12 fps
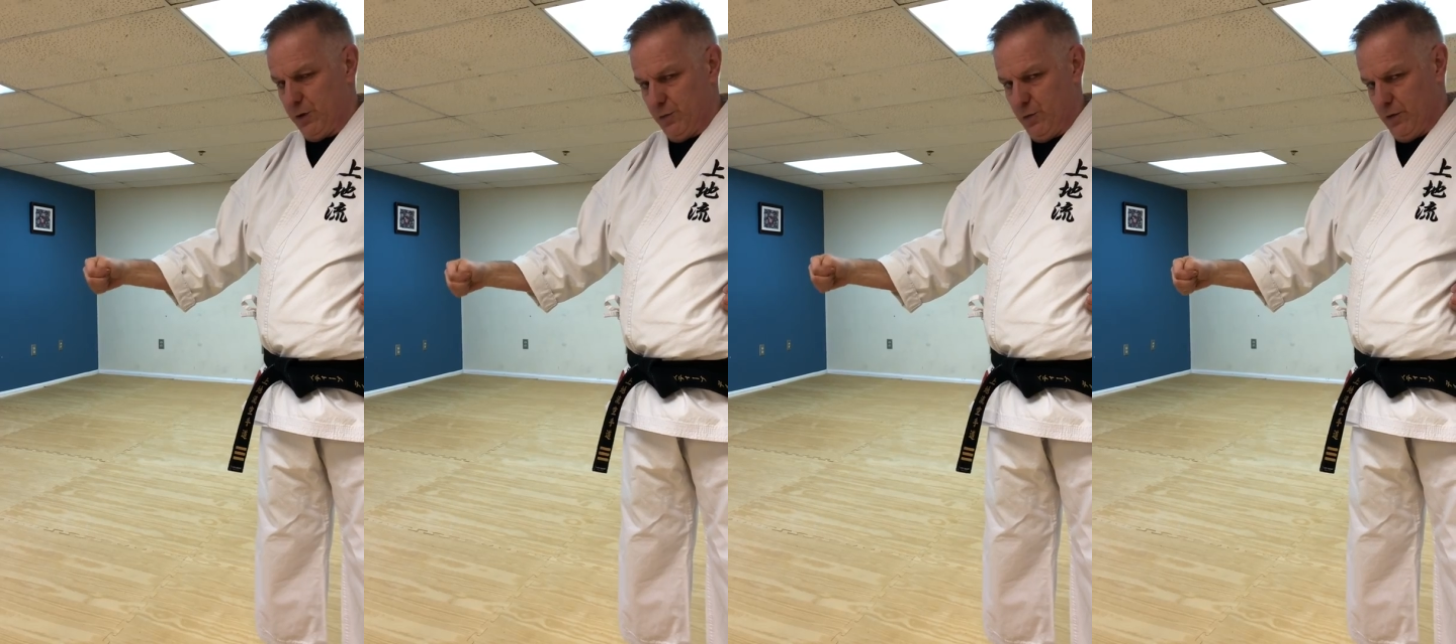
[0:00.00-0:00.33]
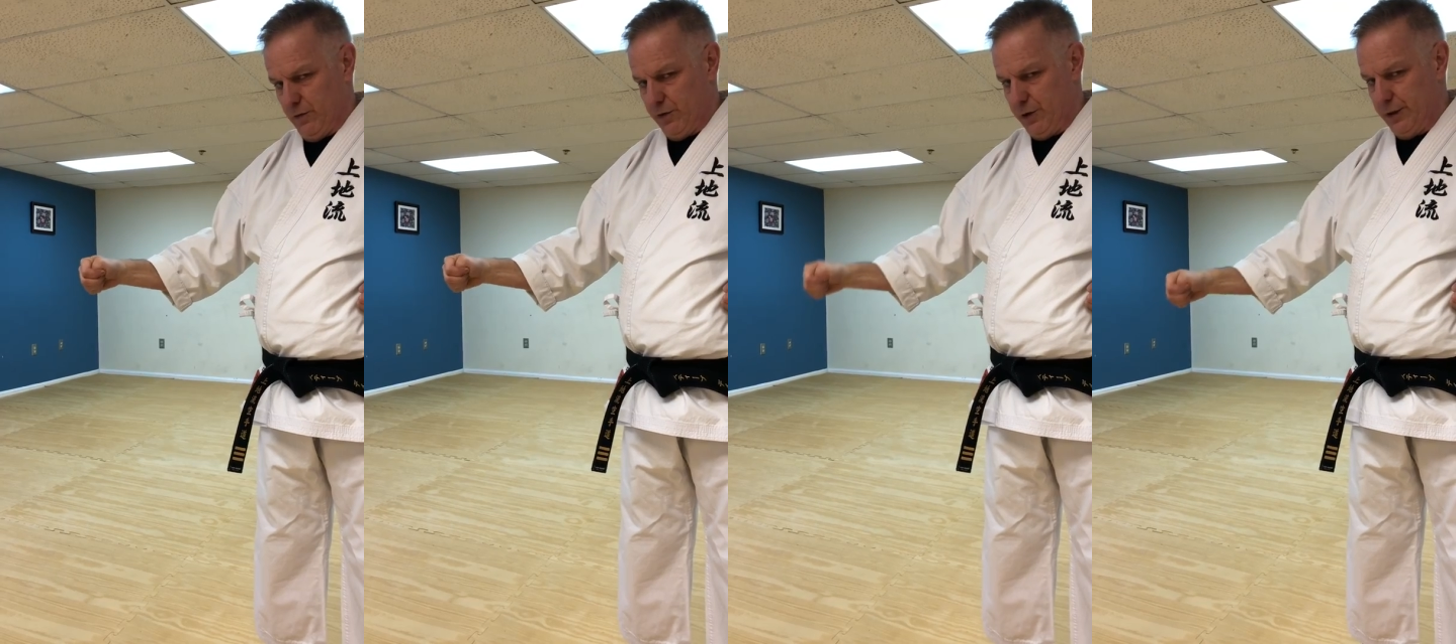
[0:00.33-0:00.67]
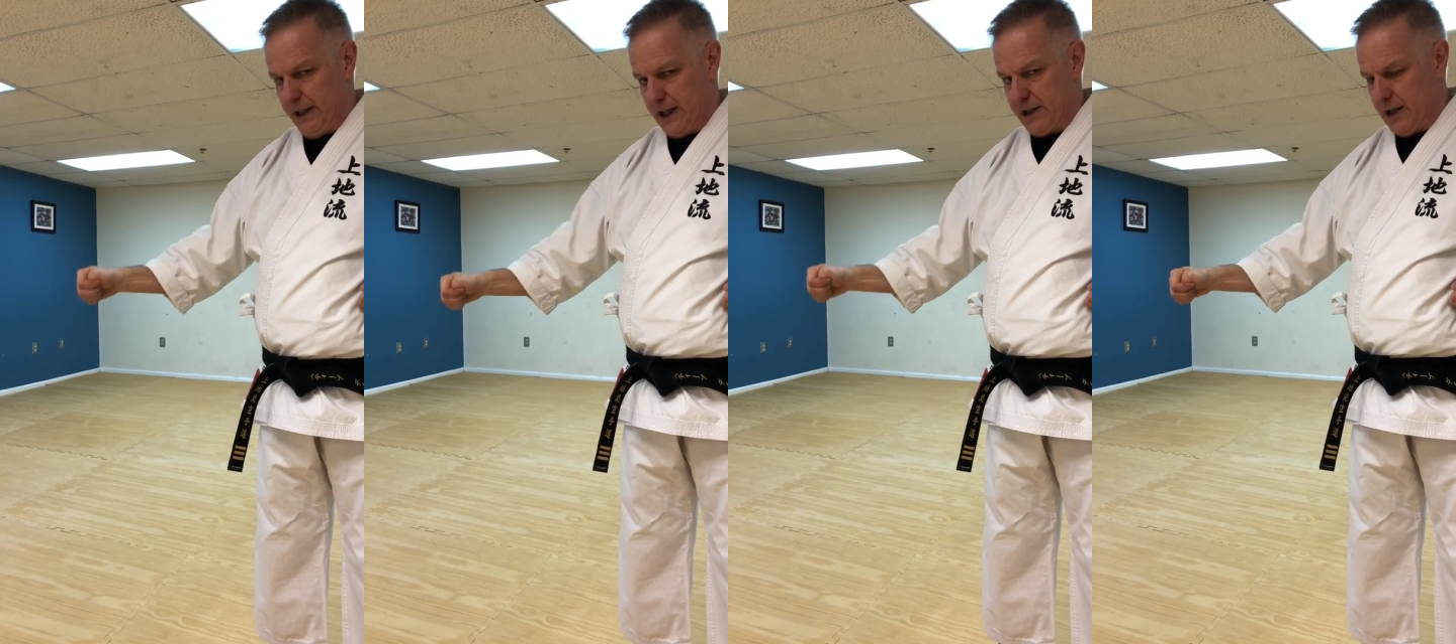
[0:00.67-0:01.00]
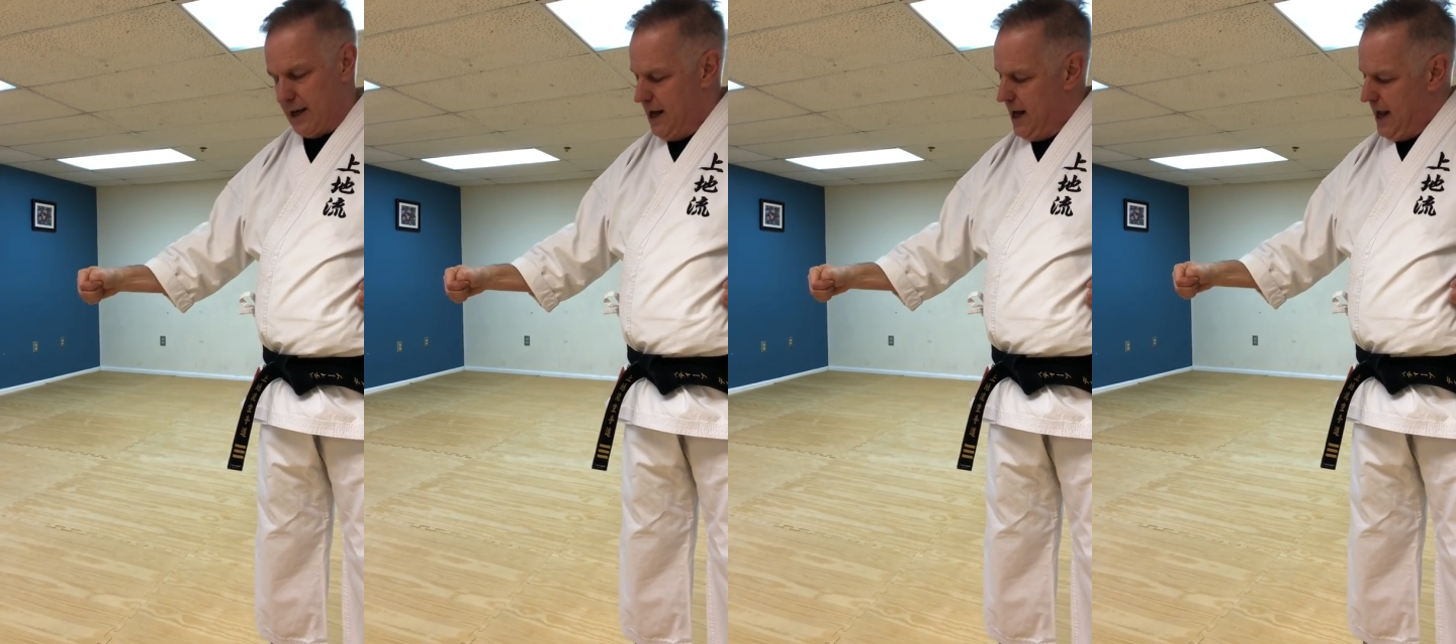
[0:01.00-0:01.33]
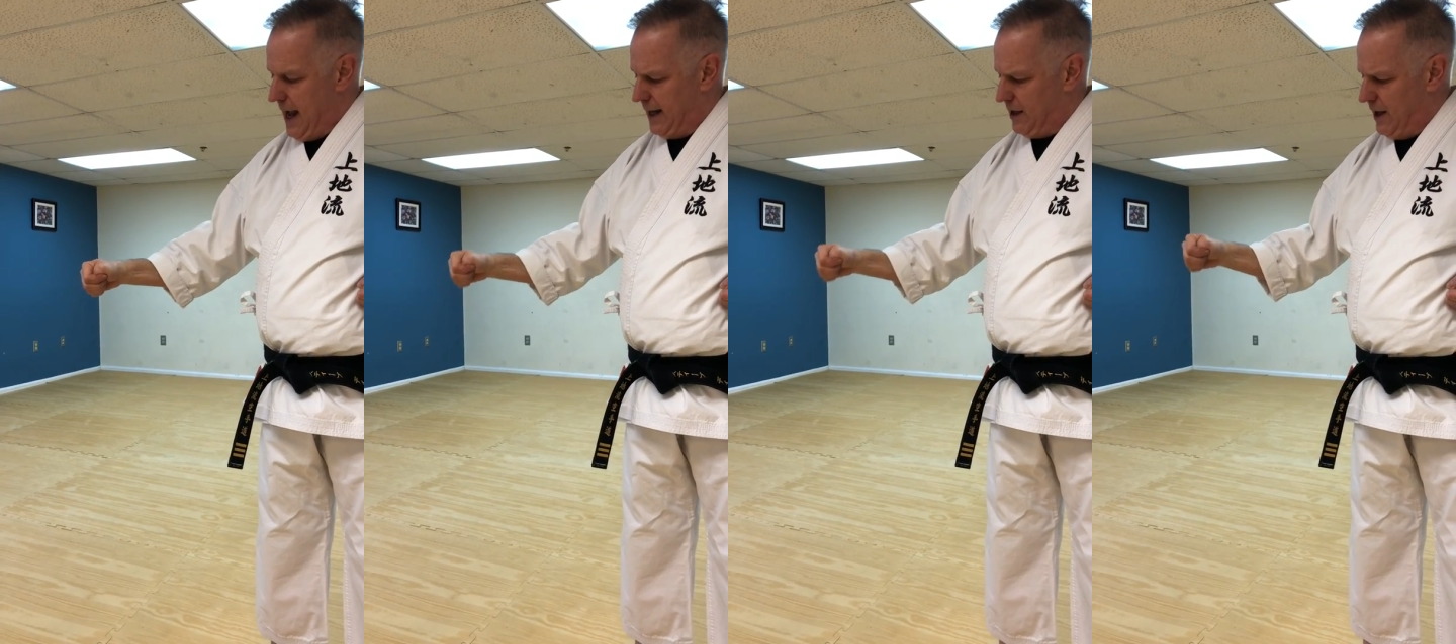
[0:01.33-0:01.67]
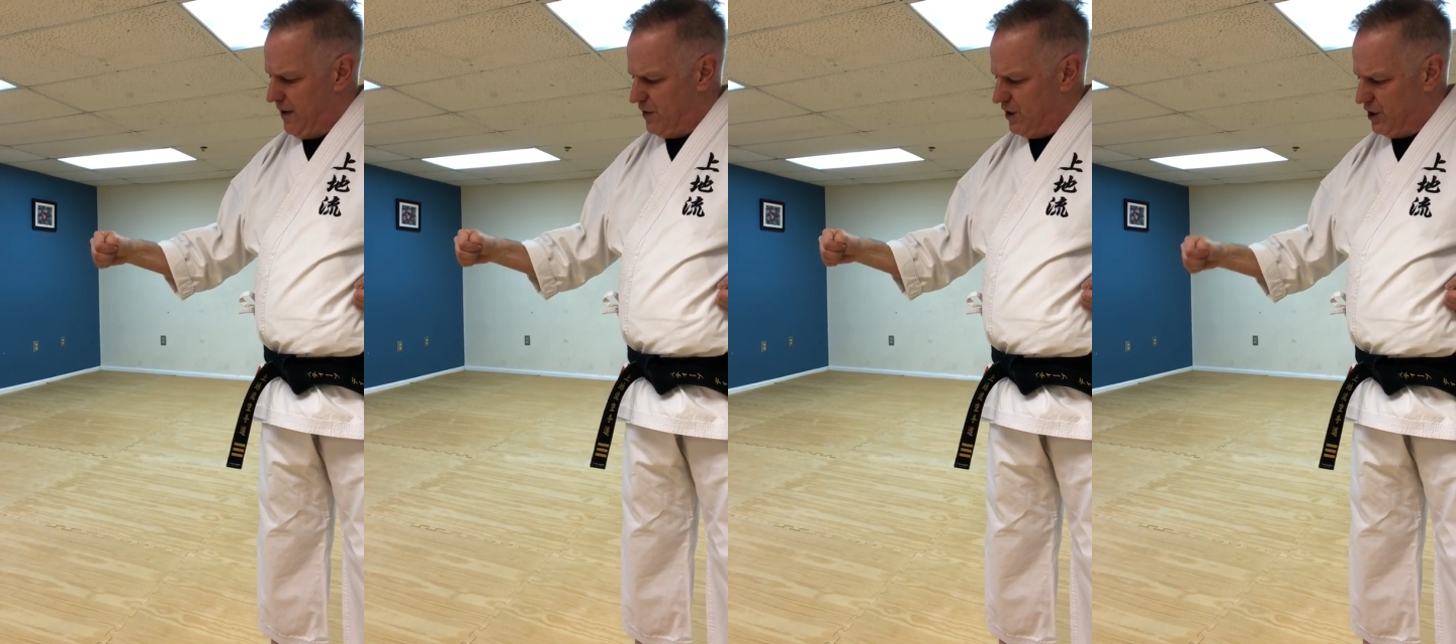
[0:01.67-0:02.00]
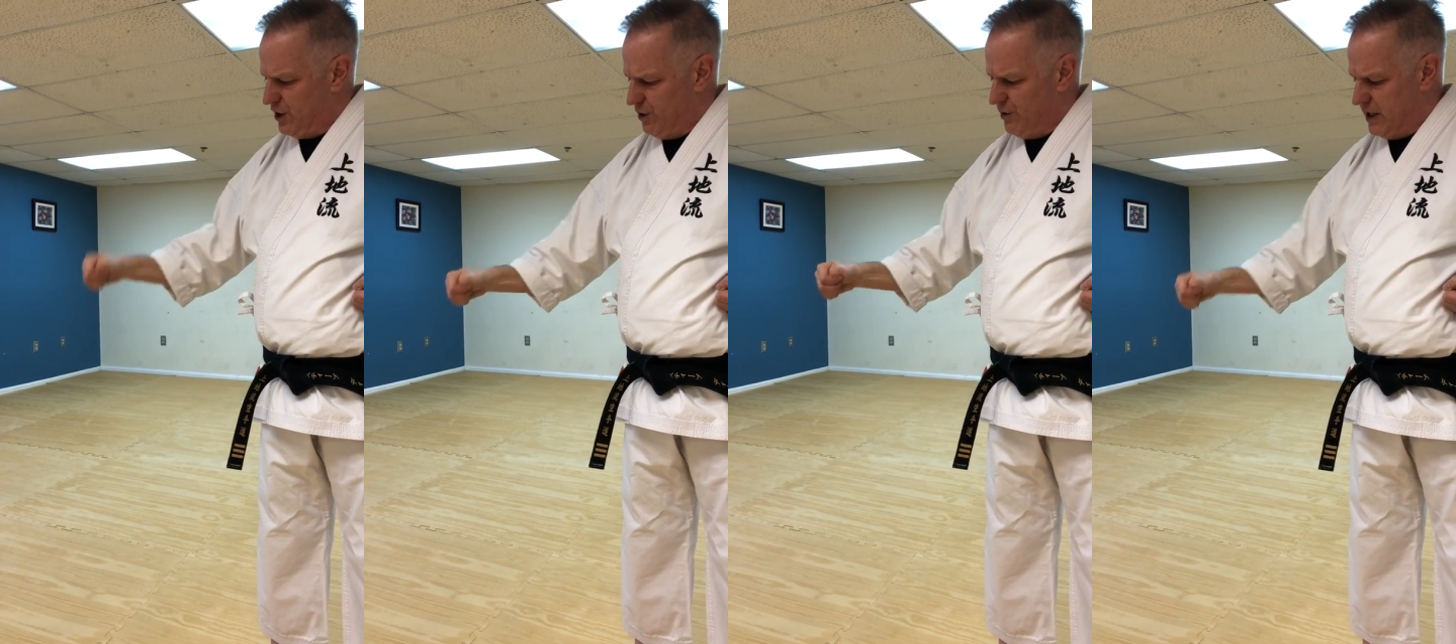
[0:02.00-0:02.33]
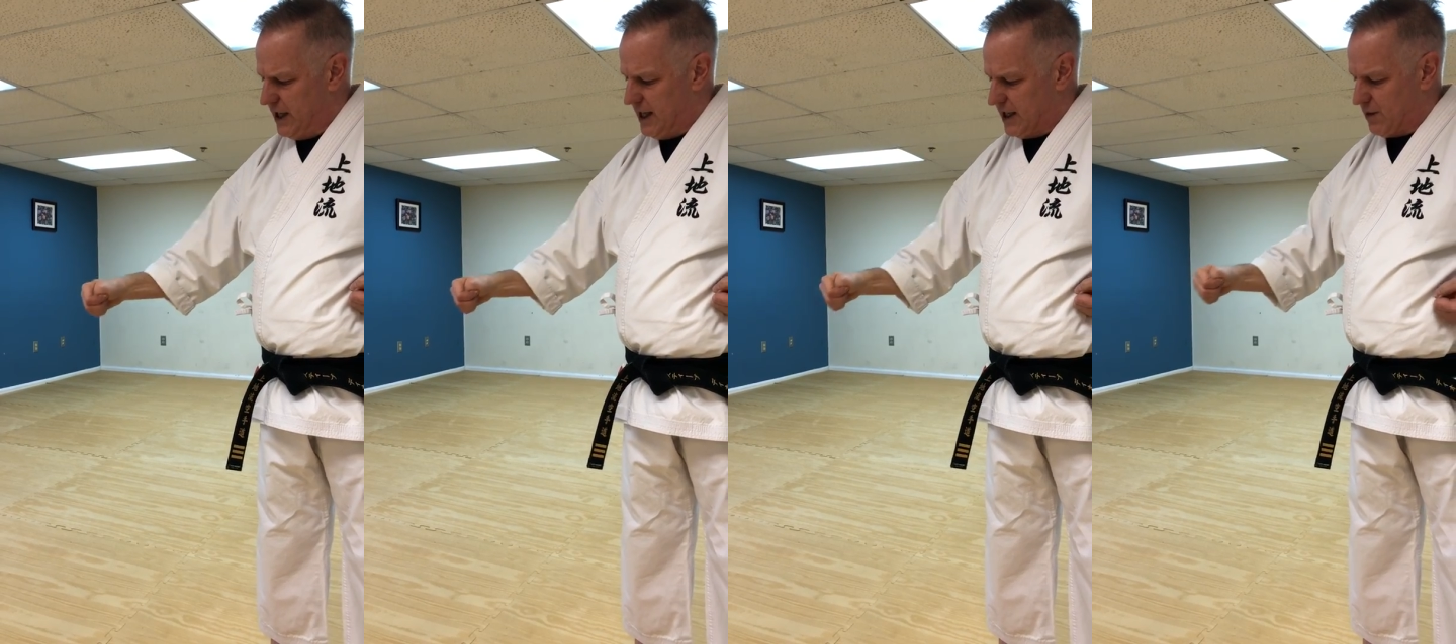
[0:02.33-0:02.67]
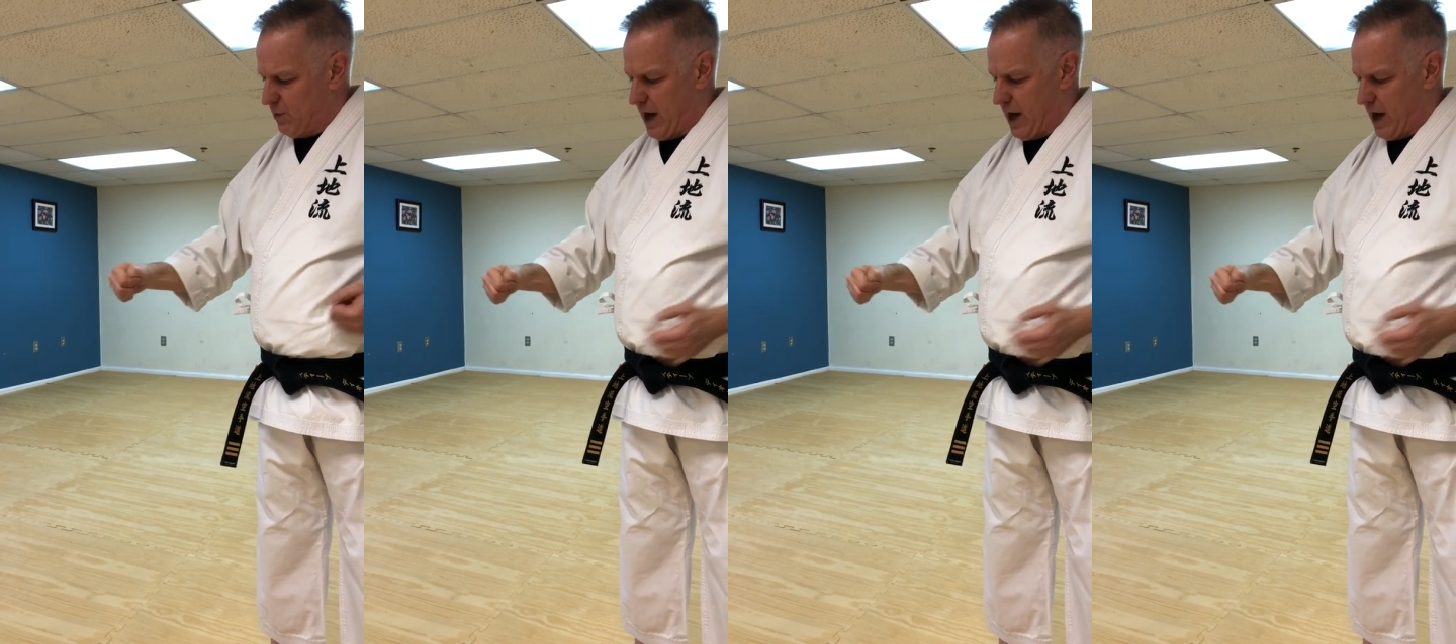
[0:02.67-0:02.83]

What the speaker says: will do this, and if you do this,